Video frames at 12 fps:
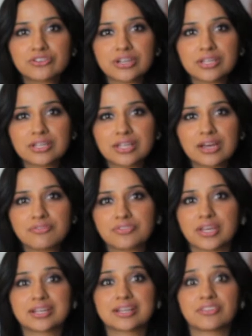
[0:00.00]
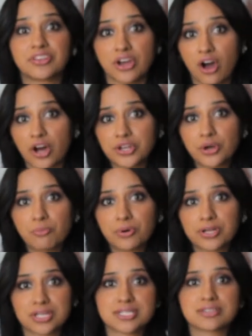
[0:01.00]
your daily life, then the
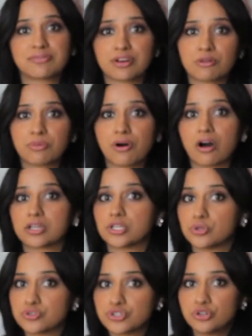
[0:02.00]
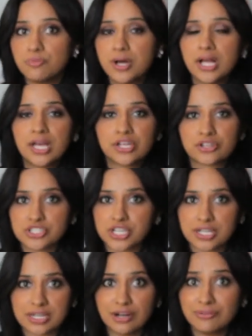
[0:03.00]
audiobook is available on YouTube. You can
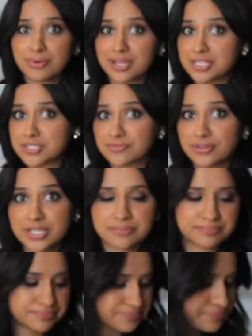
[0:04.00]
check it out, and it's free.